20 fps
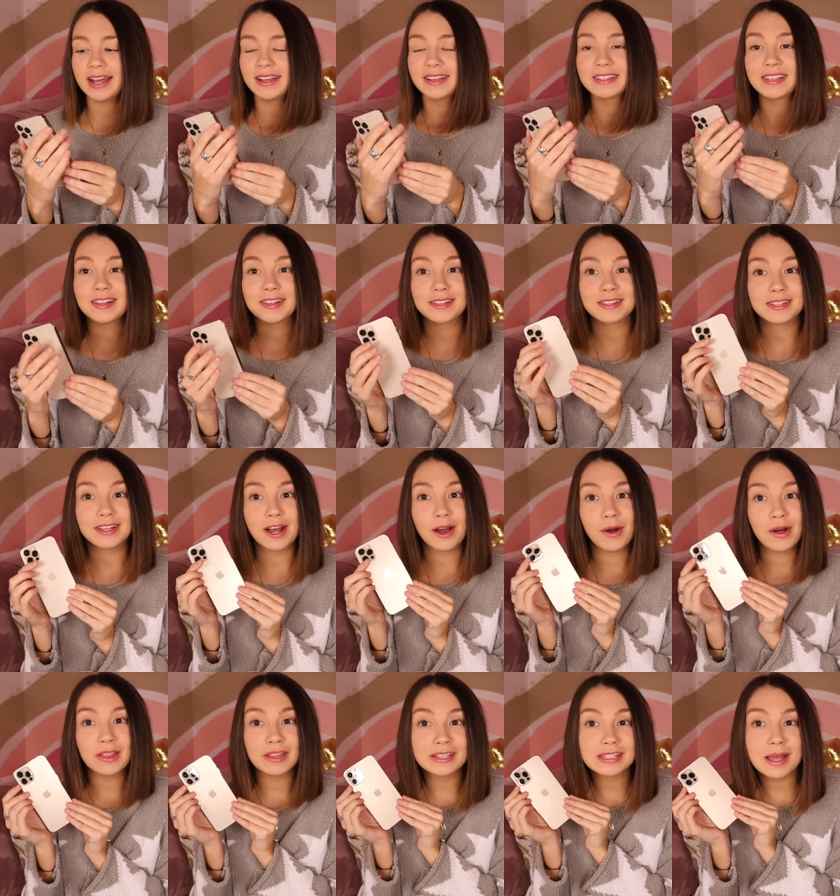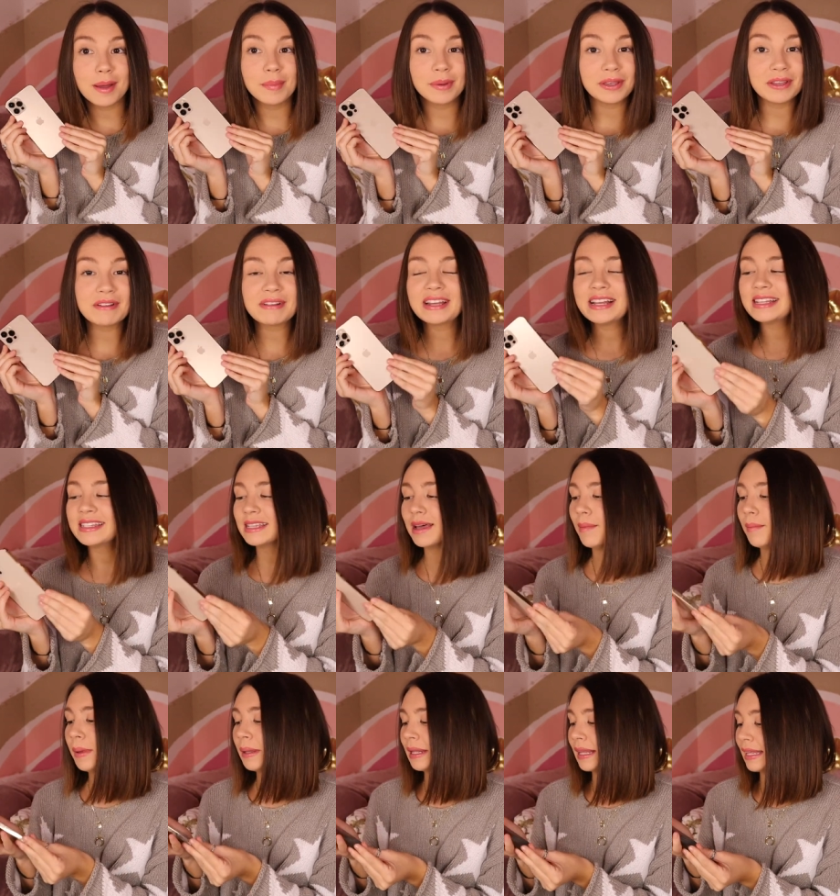guys, so this beauty is
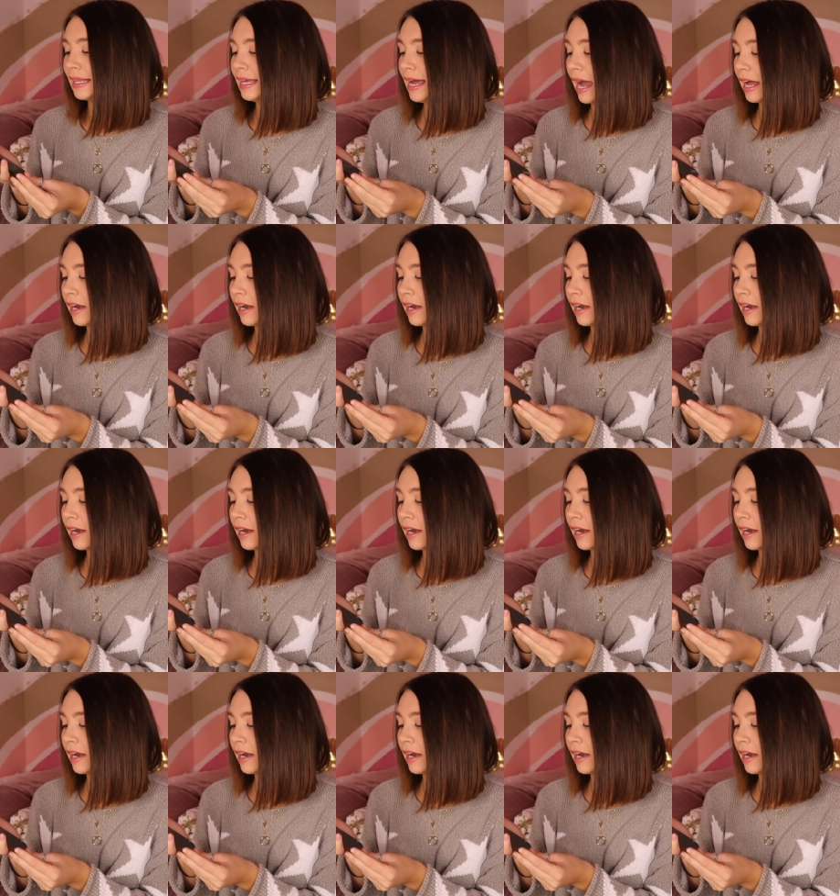completely